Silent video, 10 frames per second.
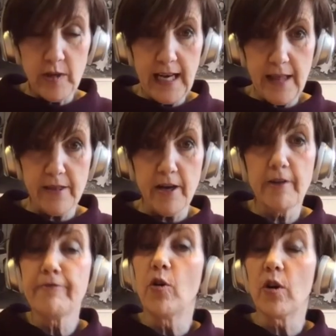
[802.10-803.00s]
leather
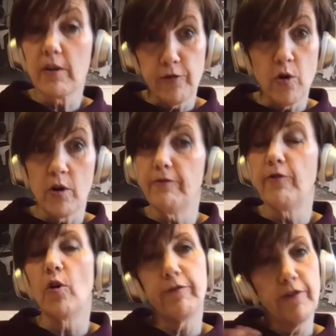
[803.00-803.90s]

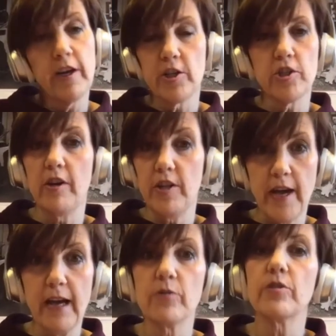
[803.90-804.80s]
for furniture in your
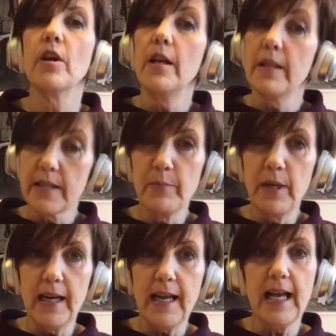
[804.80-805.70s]
house
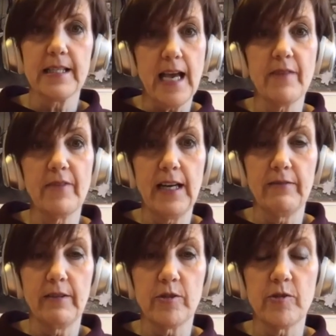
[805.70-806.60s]
similarly has to have a
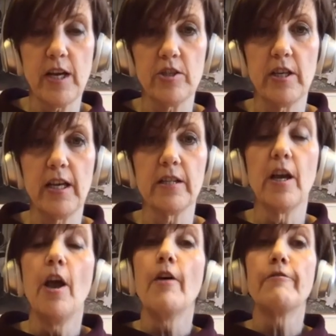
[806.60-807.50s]
level of stretch in it.
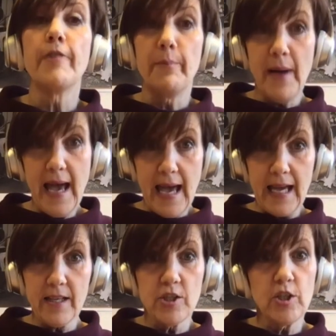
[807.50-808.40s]
For
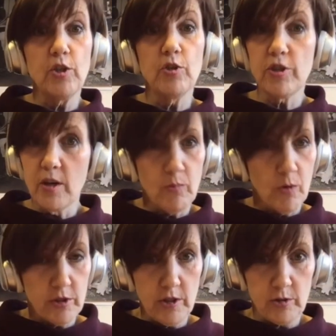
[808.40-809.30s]
bags, you don't
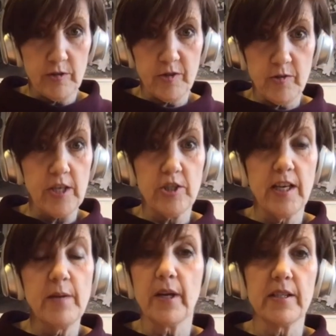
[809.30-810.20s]
want a lot of stretch in
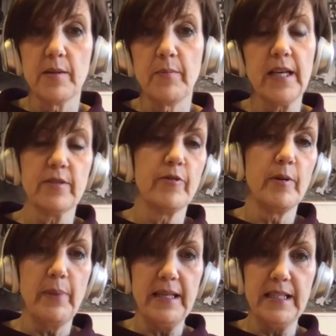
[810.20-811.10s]
it because it makes for a
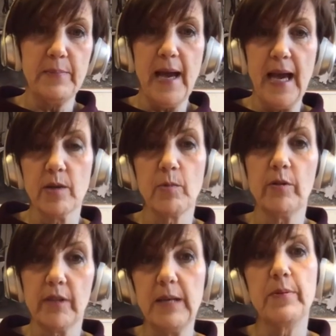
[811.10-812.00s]
bendy bag that won't
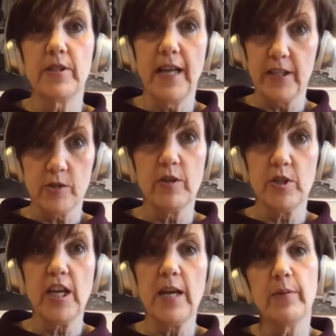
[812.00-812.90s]
keep its nice
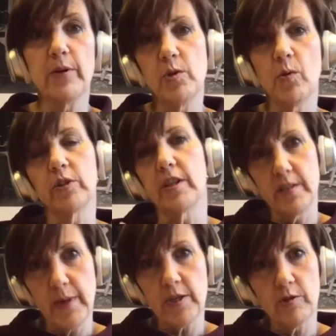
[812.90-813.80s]
crisp shape, and you want a
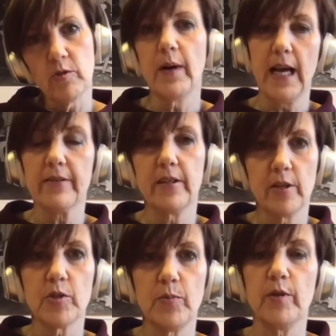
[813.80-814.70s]
symmetrical bag that
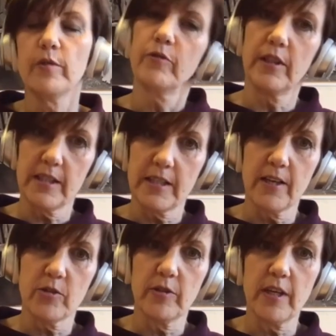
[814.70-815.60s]
looks beautiful and is
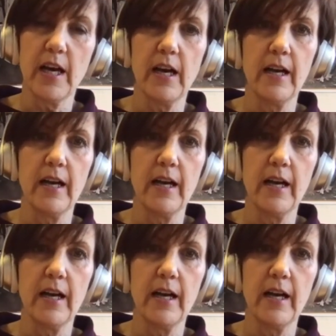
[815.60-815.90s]
nice on the eye.